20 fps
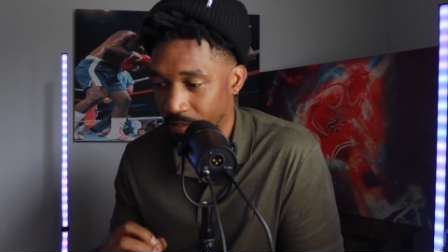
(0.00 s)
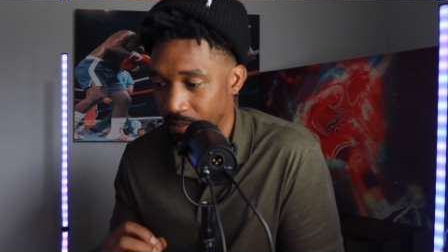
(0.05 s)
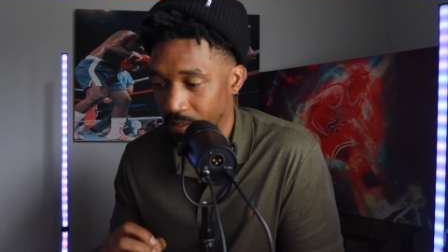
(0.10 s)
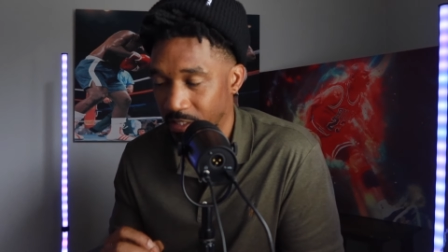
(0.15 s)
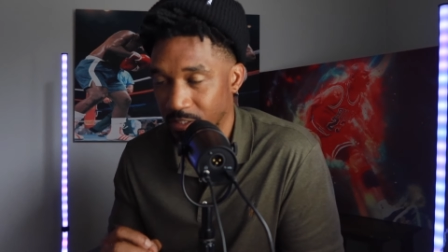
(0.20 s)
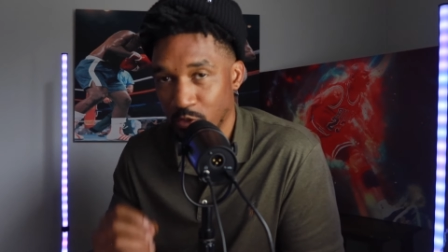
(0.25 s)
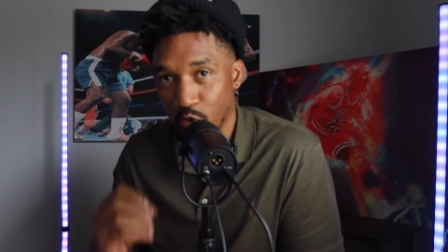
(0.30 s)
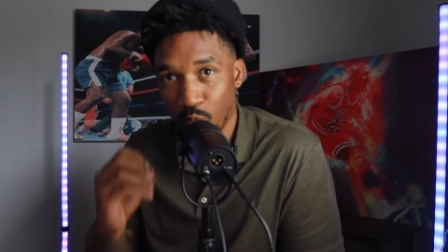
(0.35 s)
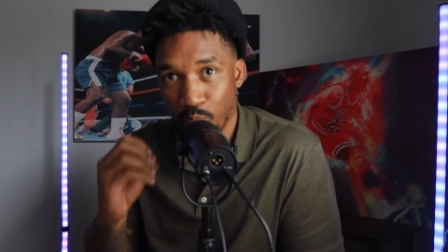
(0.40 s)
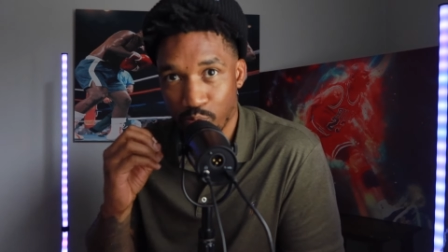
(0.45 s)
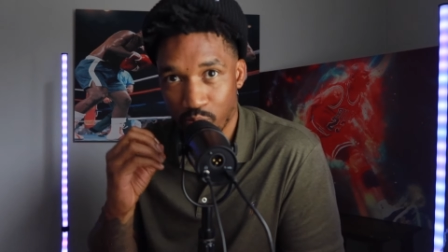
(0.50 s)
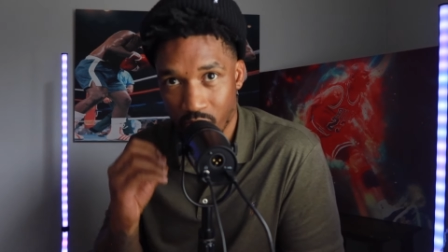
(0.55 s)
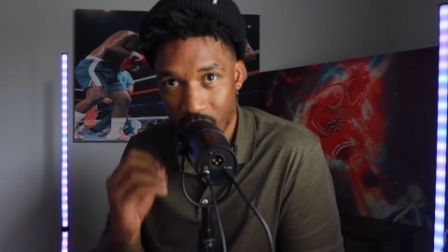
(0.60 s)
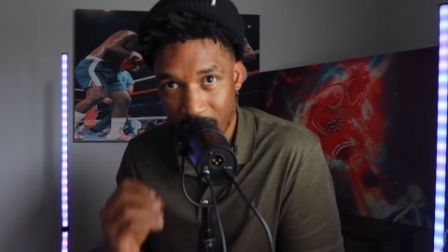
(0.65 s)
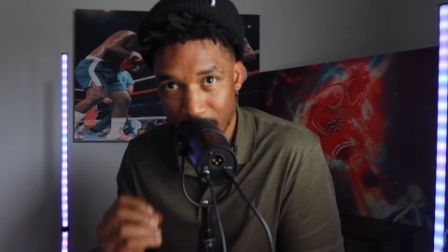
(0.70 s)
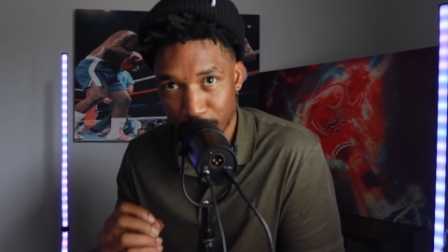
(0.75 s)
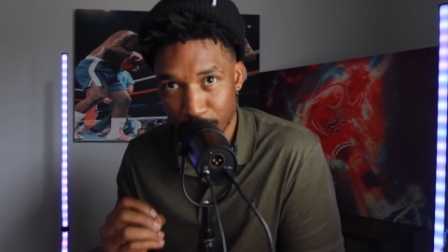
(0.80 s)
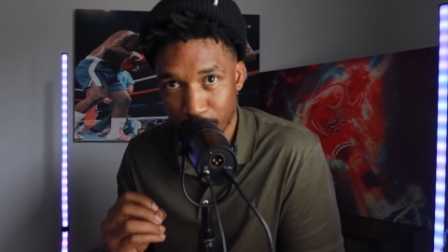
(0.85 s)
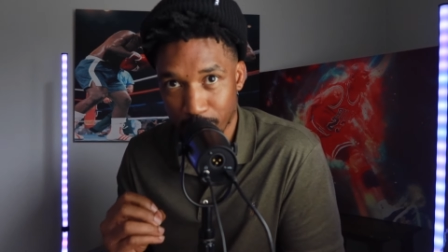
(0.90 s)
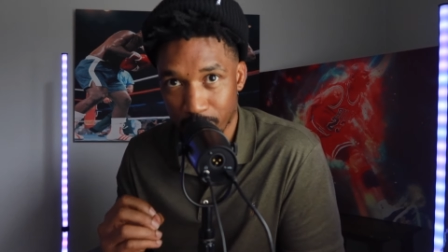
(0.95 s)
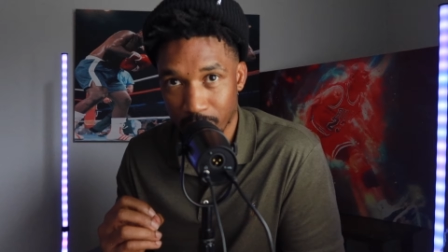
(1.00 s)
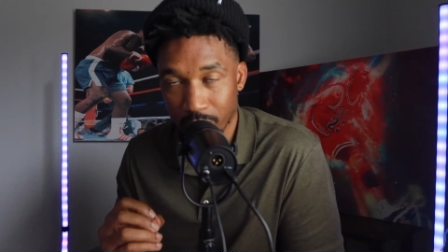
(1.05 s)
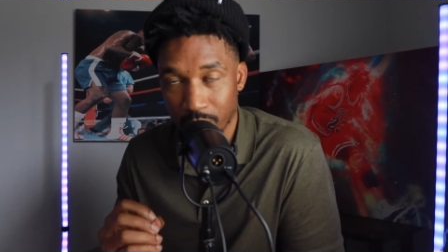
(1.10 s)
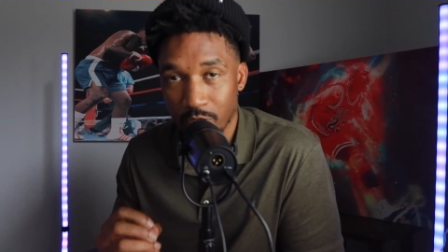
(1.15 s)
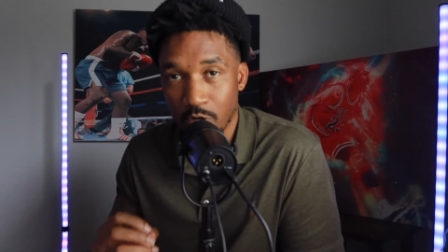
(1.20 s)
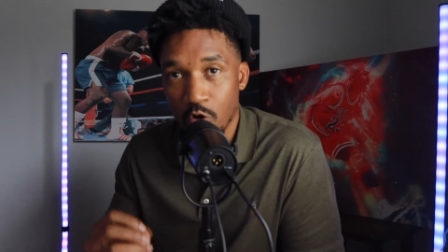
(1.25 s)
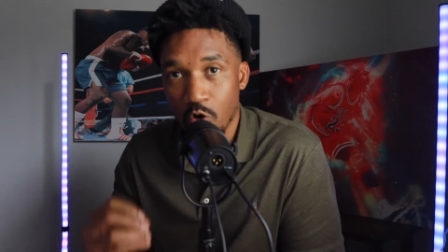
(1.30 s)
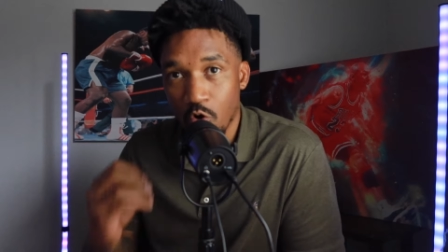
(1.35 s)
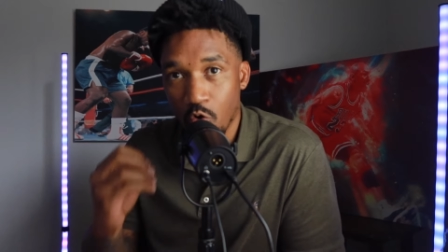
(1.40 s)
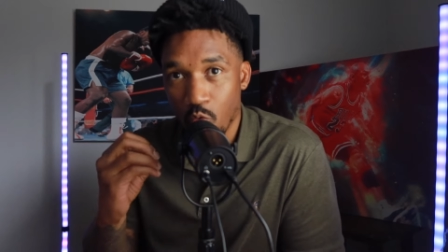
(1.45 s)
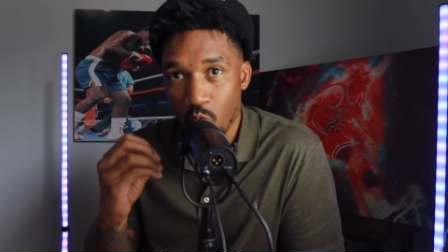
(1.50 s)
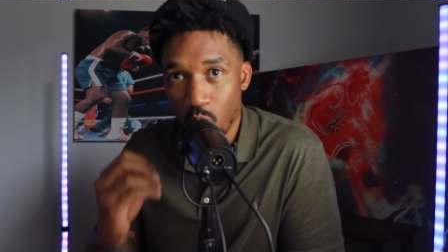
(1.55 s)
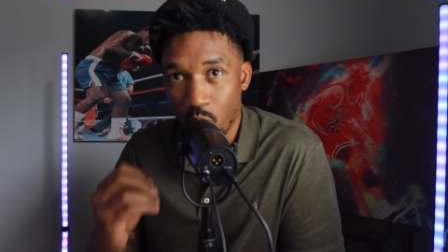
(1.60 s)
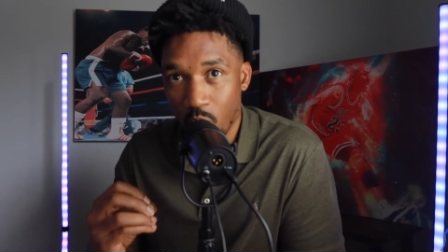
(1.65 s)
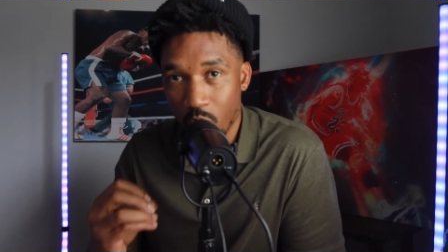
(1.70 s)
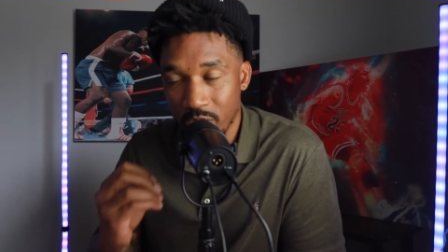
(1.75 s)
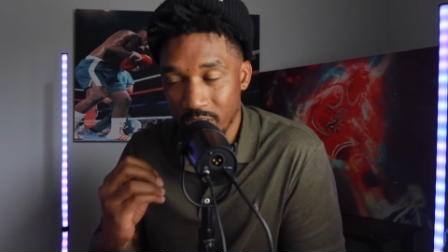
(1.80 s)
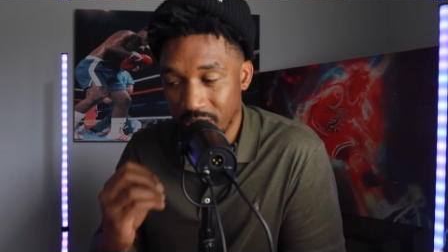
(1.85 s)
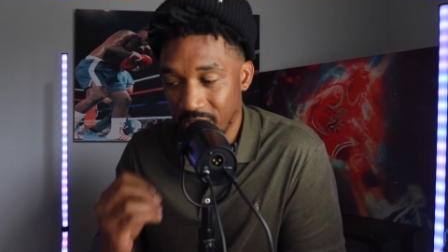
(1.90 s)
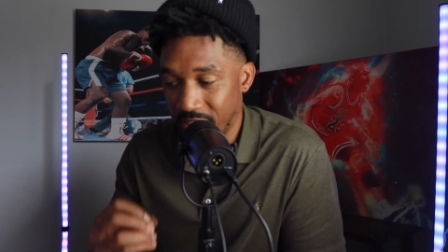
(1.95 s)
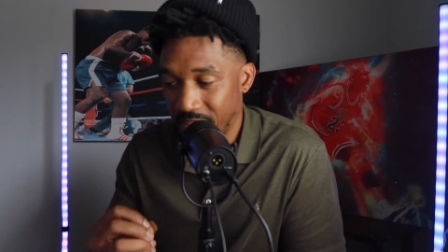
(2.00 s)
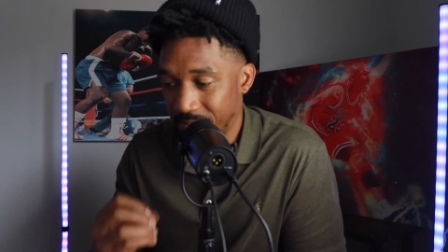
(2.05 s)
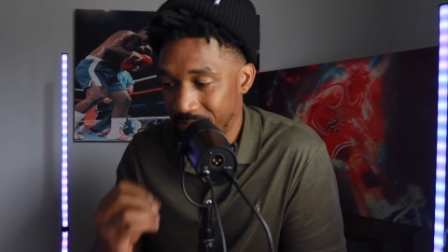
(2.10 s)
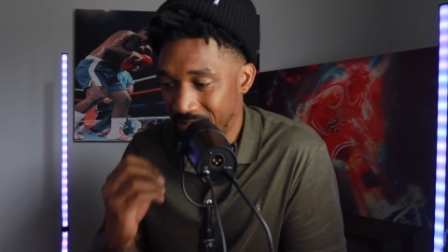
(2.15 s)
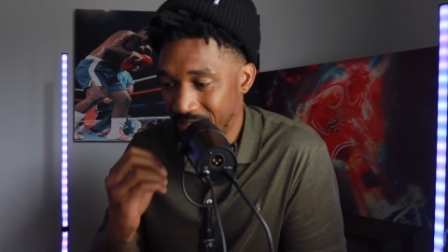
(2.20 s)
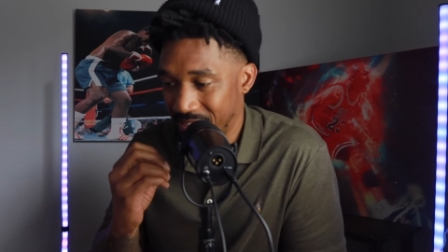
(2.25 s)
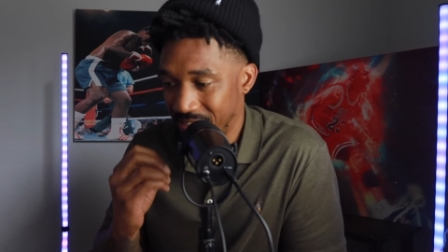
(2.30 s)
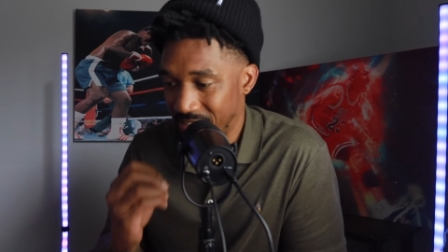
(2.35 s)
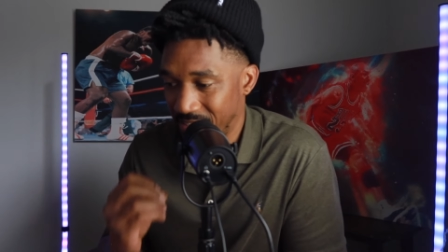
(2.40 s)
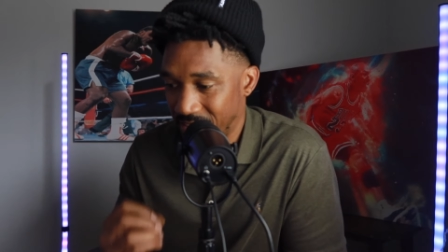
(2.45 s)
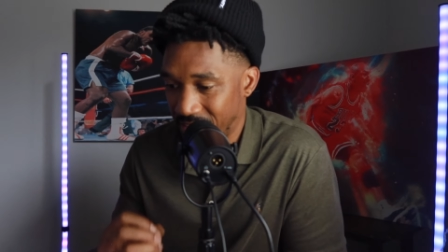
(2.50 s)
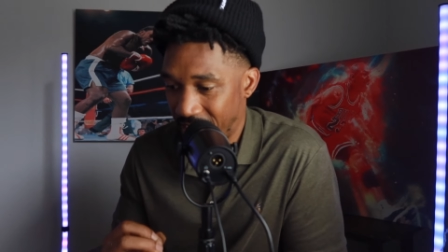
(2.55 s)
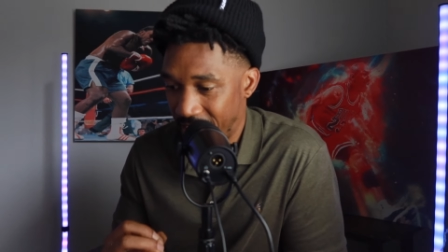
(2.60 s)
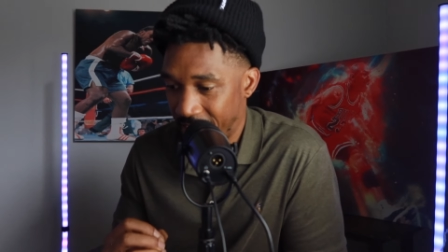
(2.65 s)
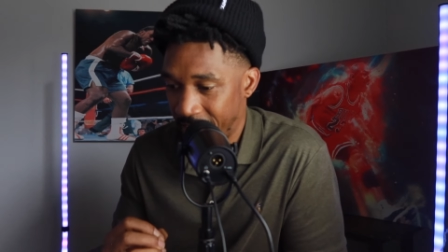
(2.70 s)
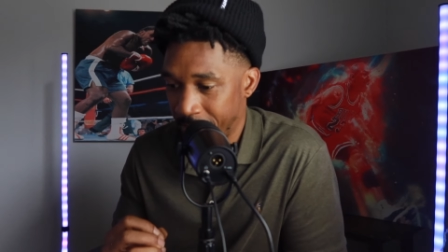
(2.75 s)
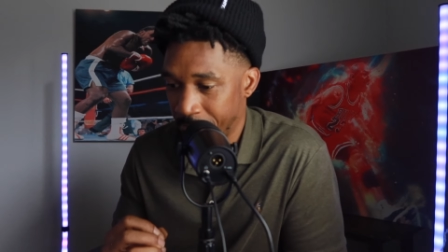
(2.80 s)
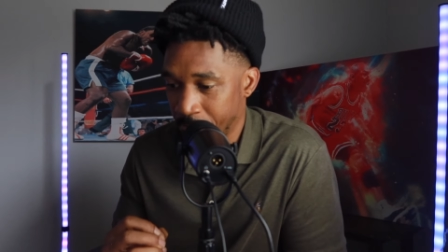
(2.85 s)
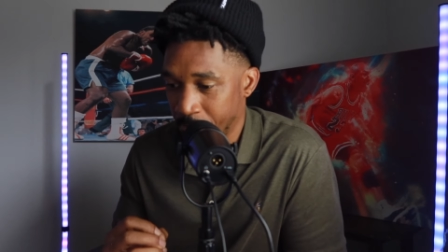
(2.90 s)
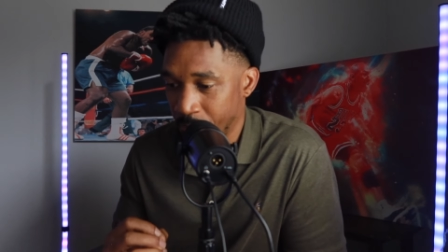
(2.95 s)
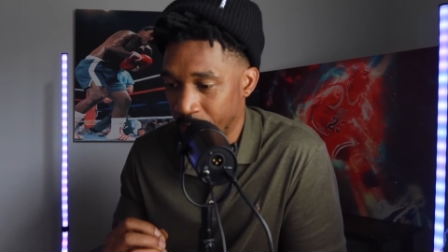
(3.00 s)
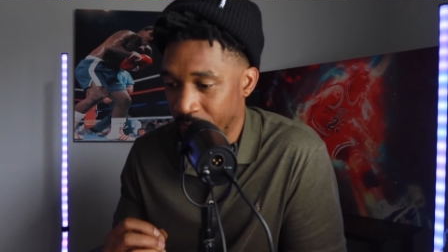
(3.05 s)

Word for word: His oppressor wants him to stay.